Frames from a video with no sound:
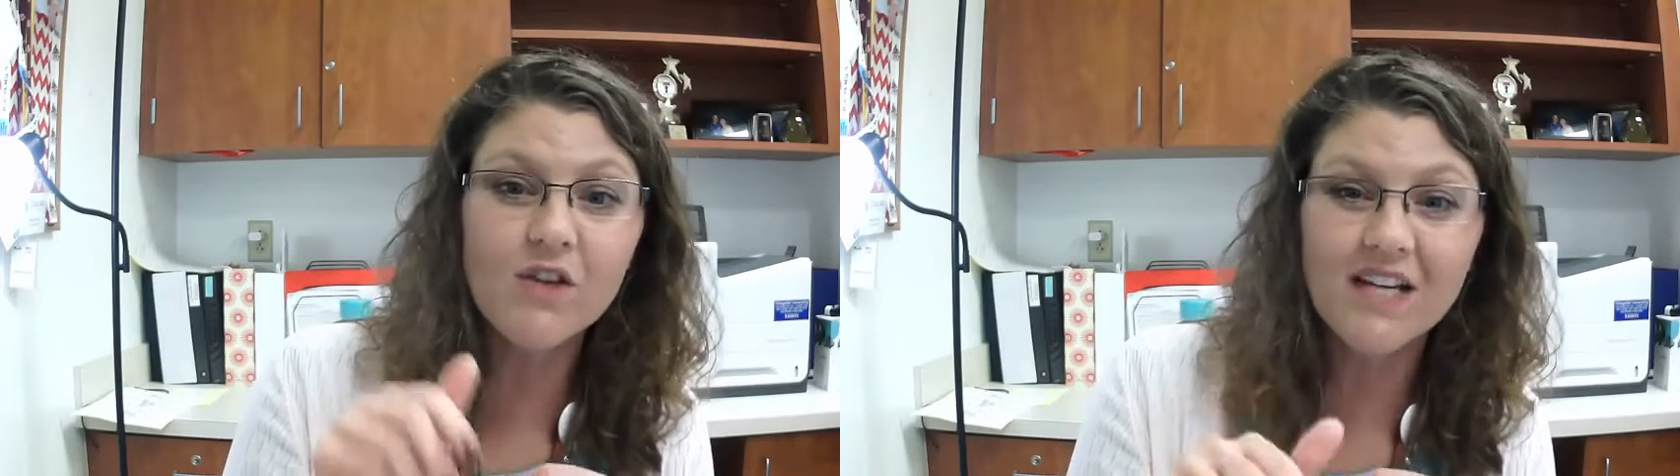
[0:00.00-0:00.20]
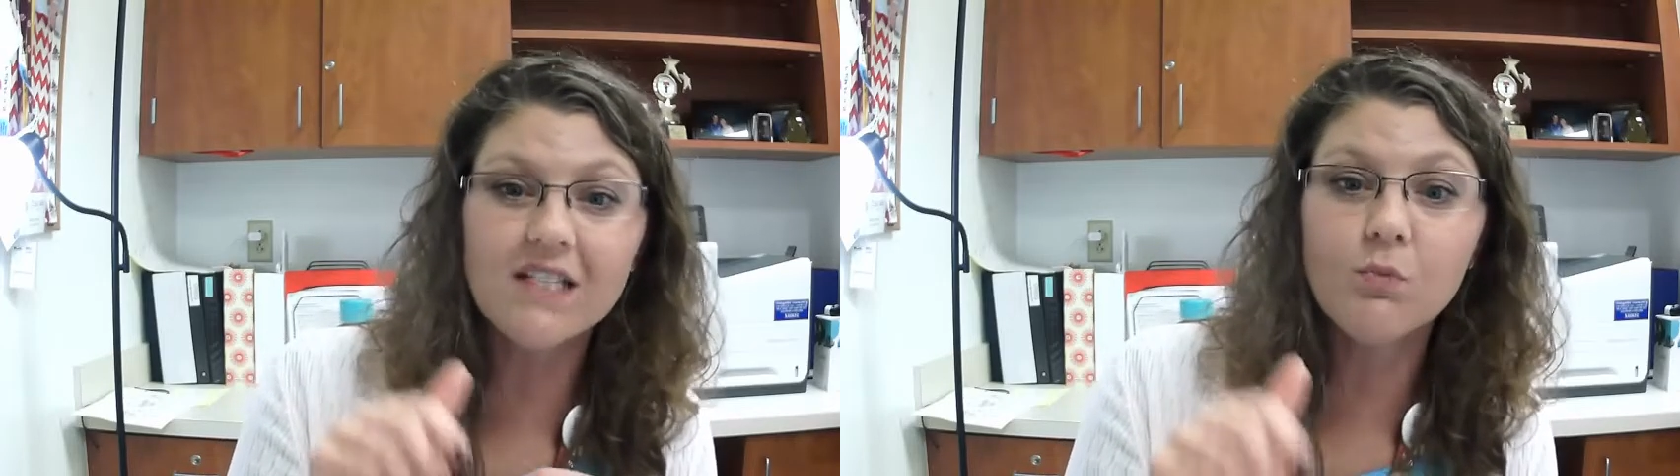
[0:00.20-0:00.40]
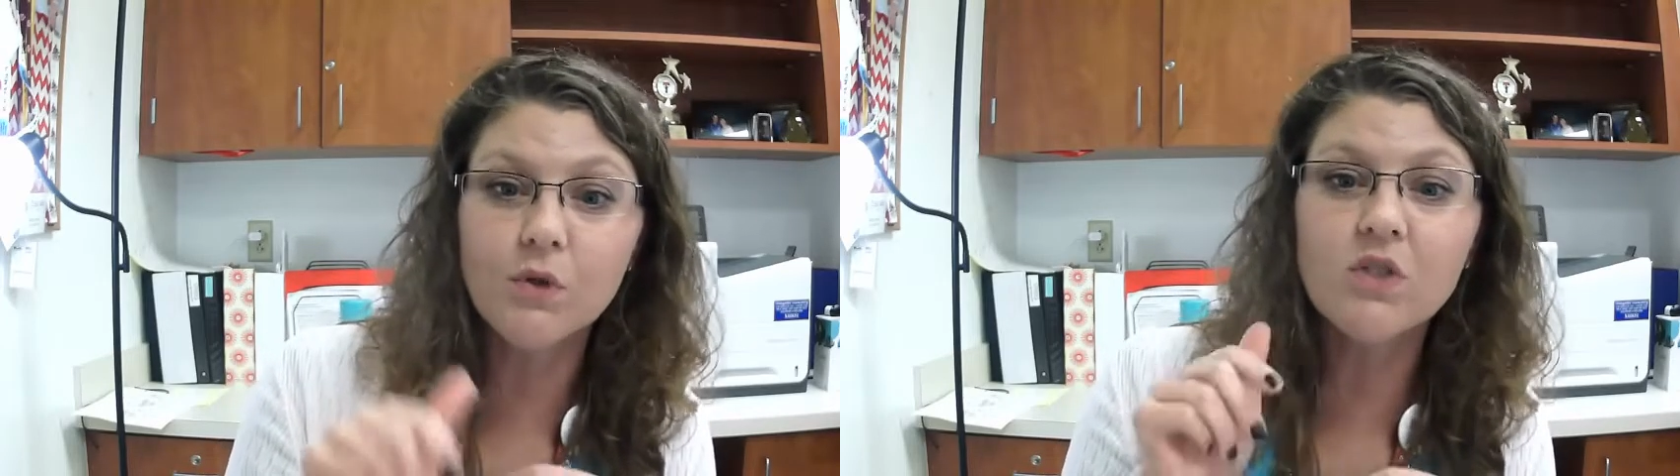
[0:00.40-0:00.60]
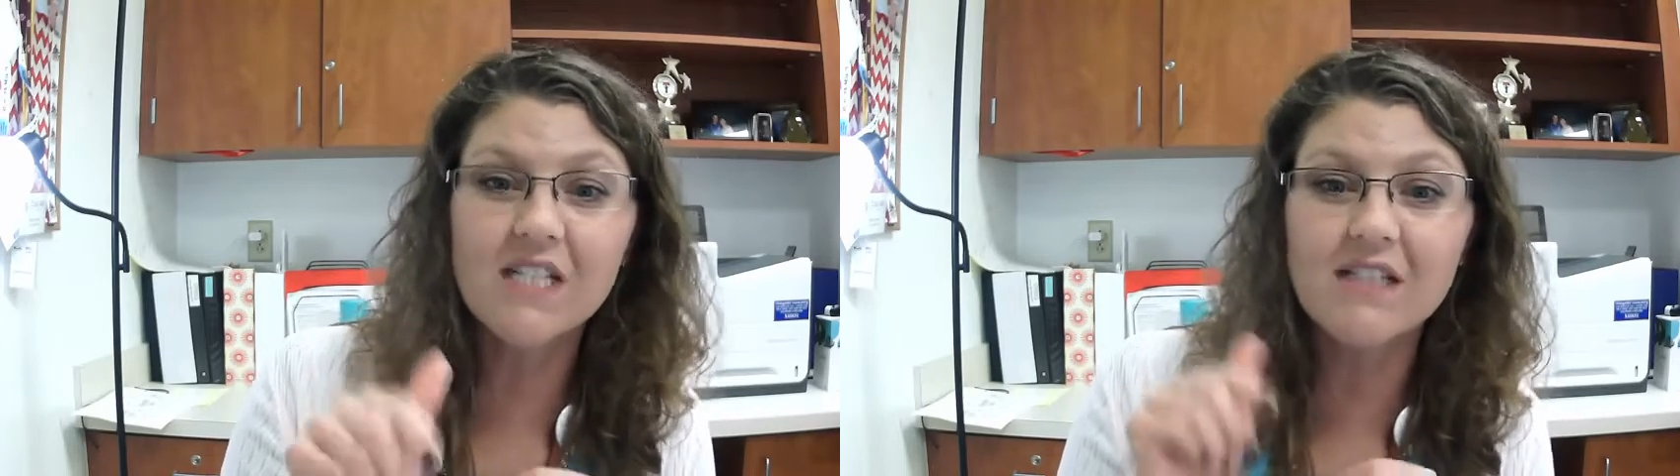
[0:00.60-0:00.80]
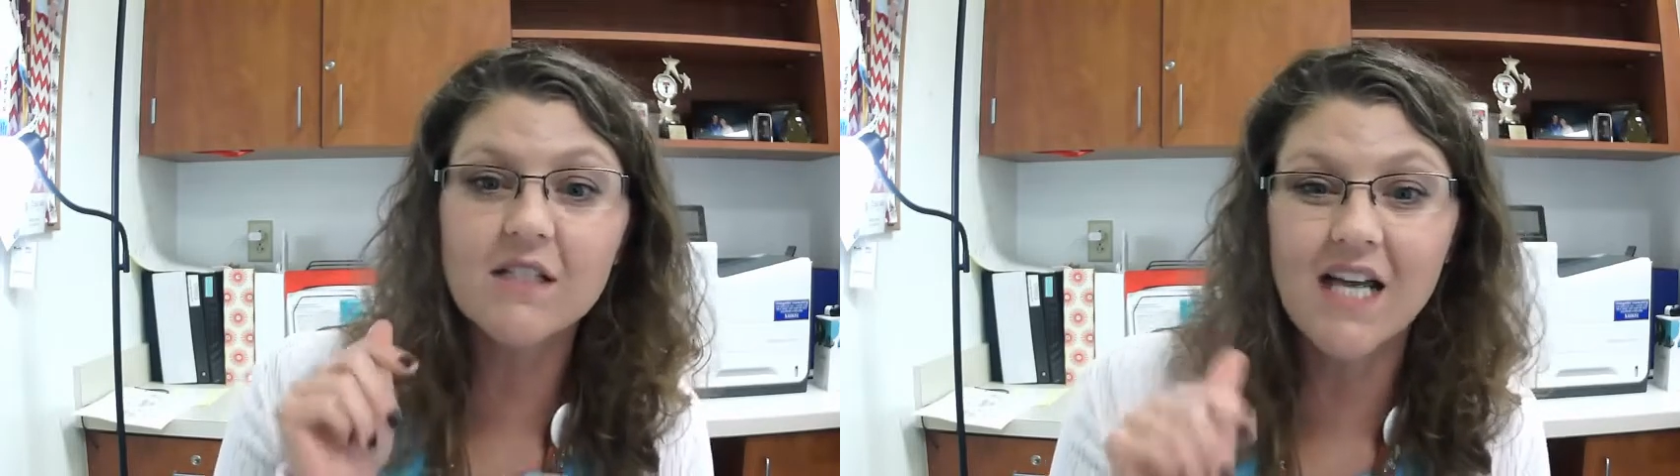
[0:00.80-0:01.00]
that is built
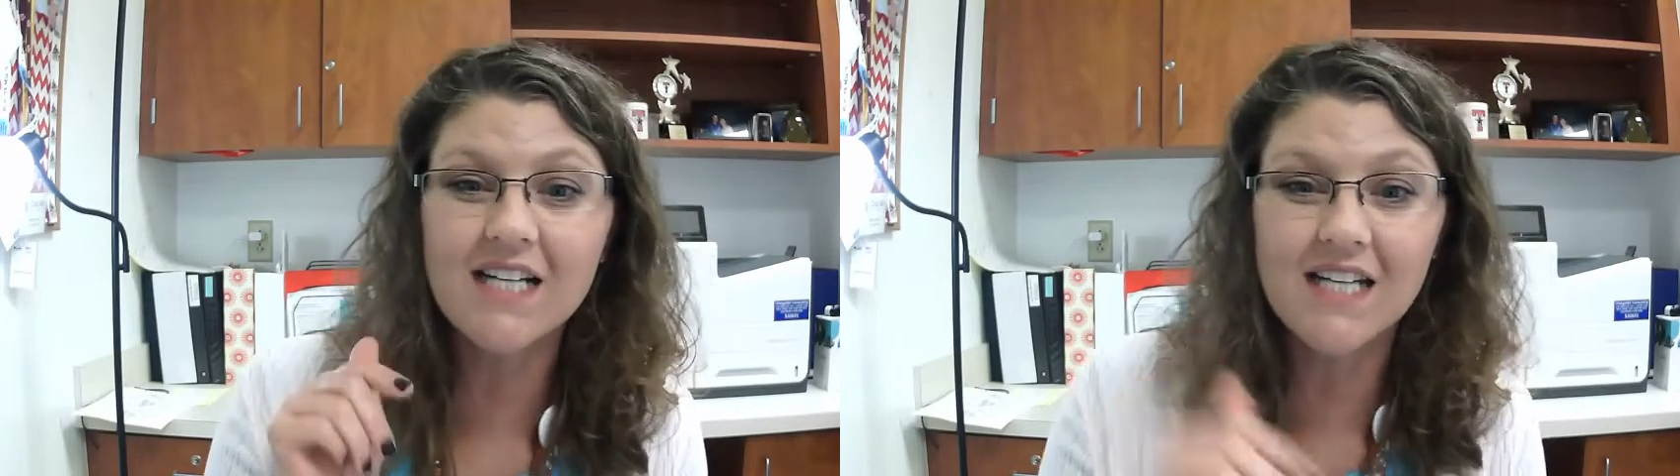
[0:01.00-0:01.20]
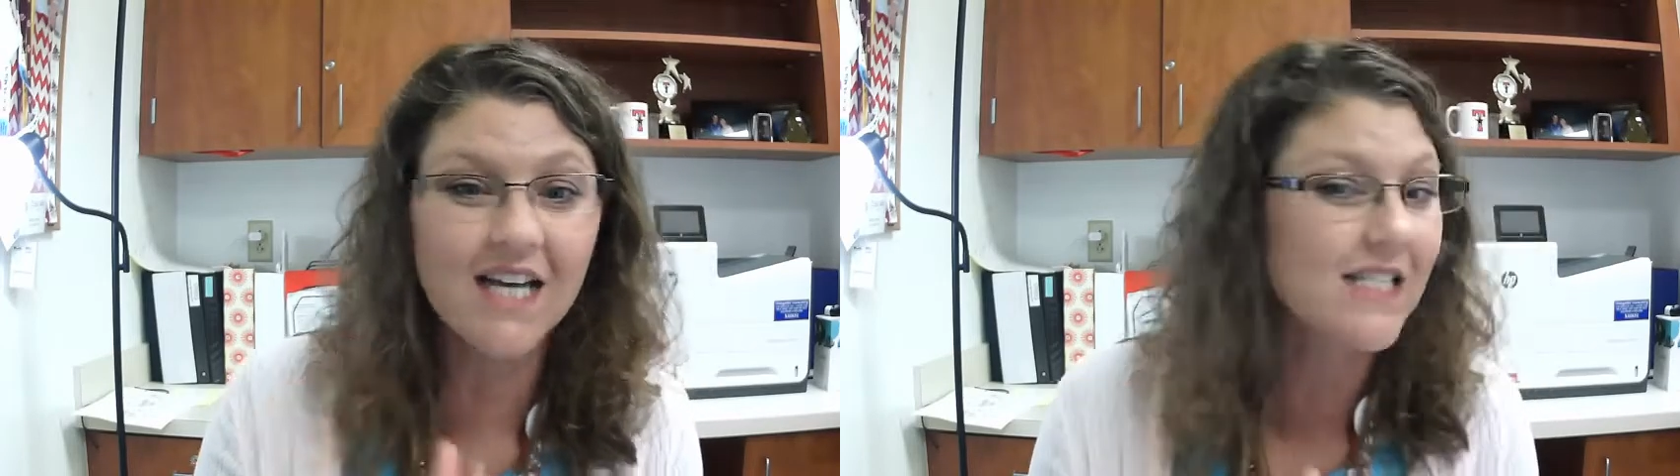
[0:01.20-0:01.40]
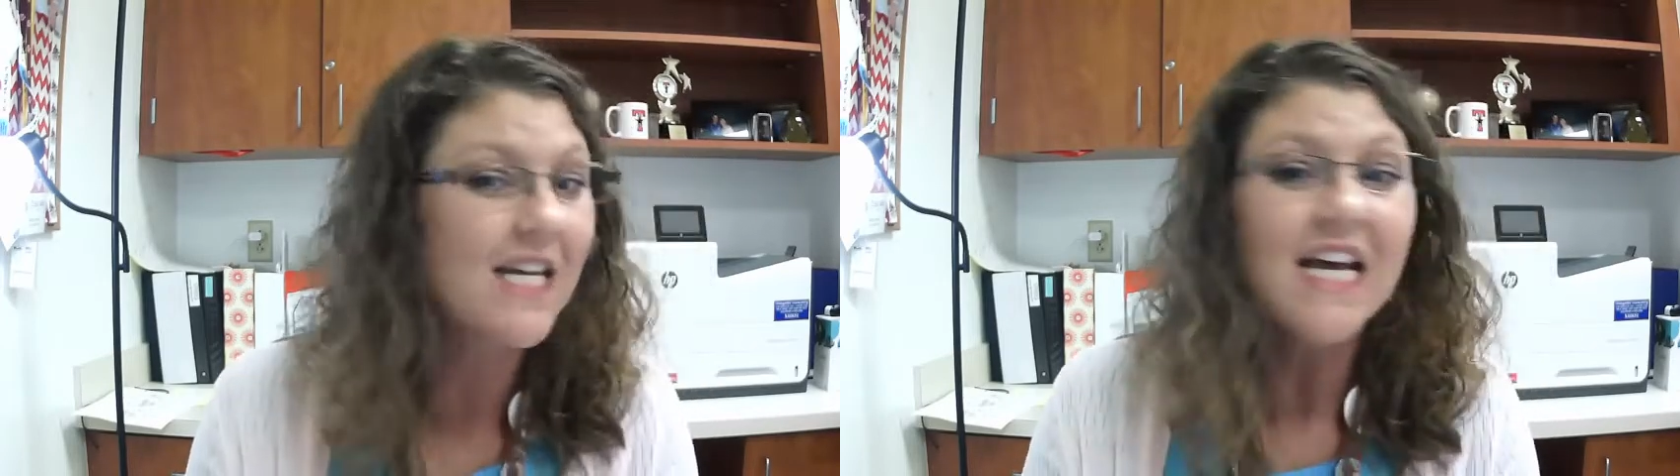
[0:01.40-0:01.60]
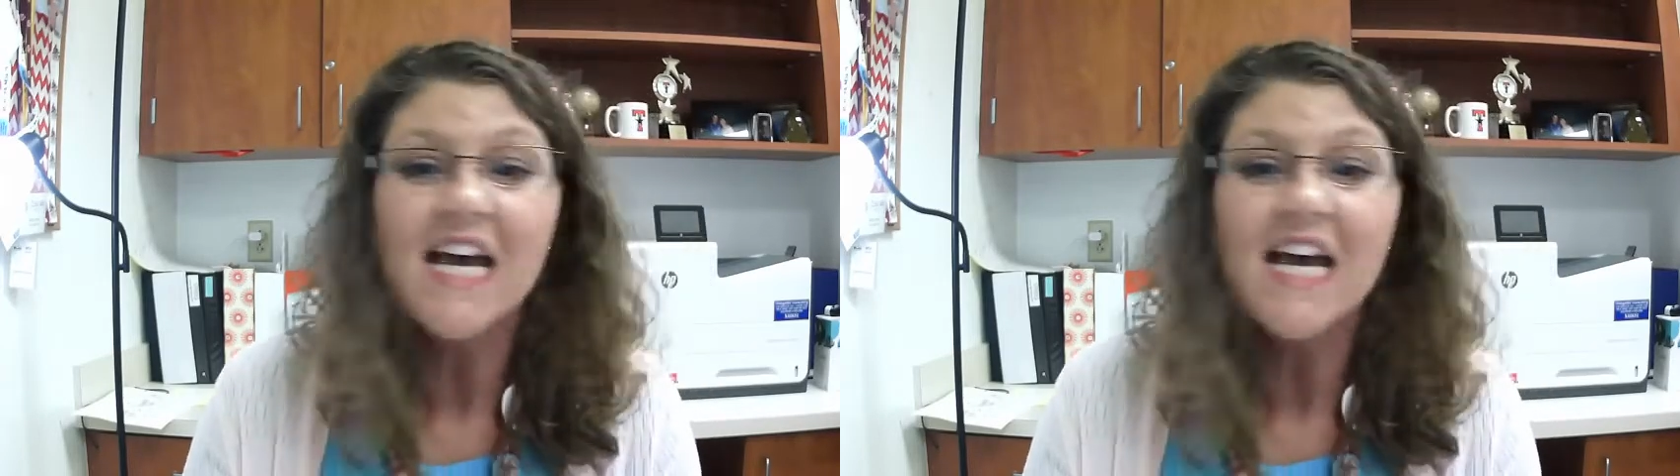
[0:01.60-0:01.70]
into that test.